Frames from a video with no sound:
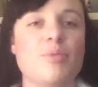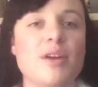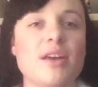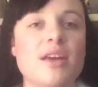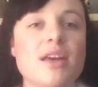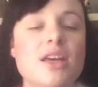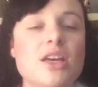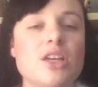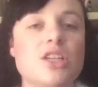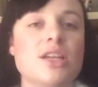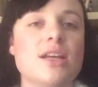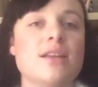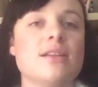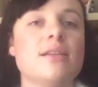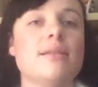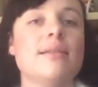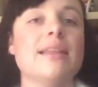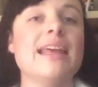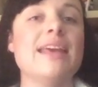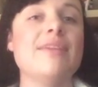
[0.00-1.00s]
but she
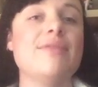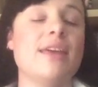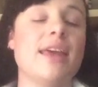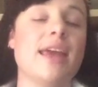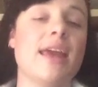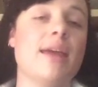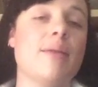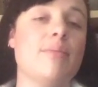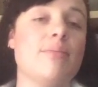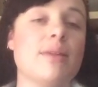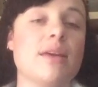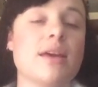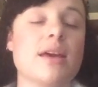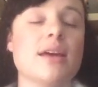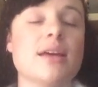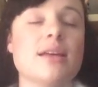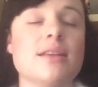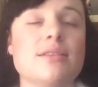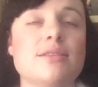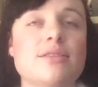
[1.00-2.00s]
ended up leaving him
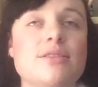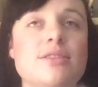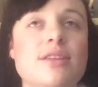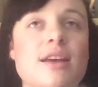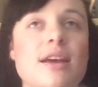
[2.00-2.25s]
because